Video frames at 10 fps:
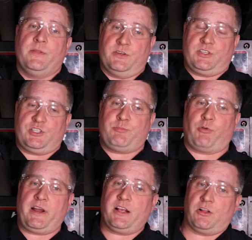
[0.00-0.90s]
there's a
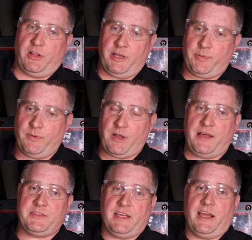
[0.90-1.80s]
spring clip
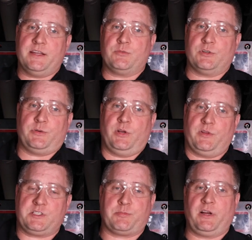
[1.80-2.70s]
on the end, which we
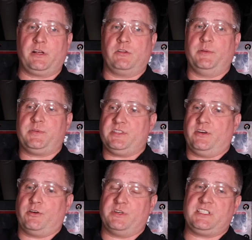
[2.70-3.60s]
know that spring clip is
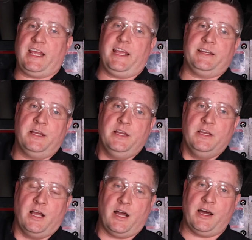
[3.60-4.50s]
there to retain
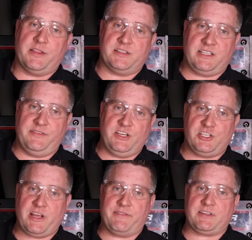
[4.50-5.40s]
uh, the CV
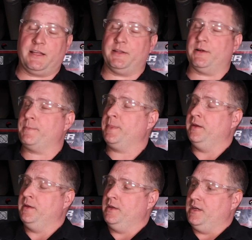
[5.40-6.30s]
shaft on there.
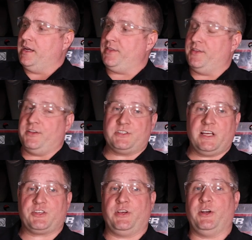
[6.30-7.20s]
And then there's
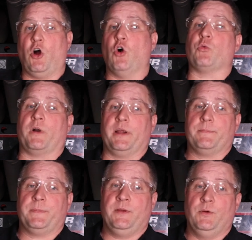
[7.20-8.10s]
actually an
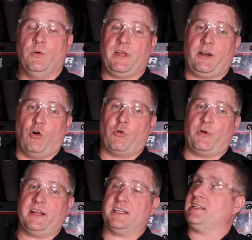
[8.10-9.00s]
O-ring. Well, that
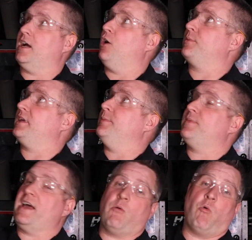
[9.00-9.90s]
O-ring is to help
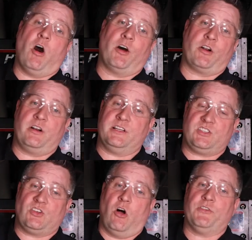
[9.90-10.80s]
keep that water
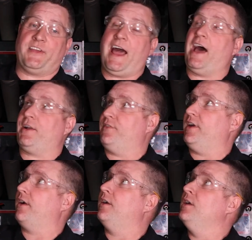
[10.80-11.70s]
and salt out of
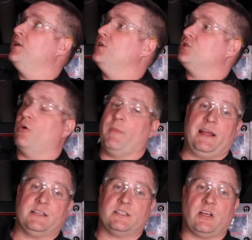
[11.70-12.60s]
there. So
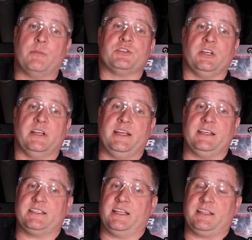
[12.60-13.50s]
my assumption
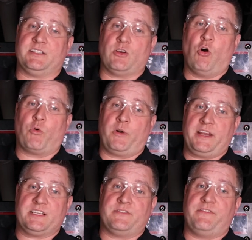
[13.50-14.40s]
is that this
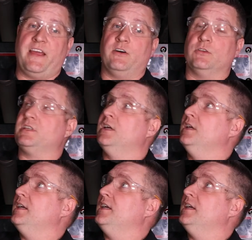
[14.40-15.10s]
O-ring has failed.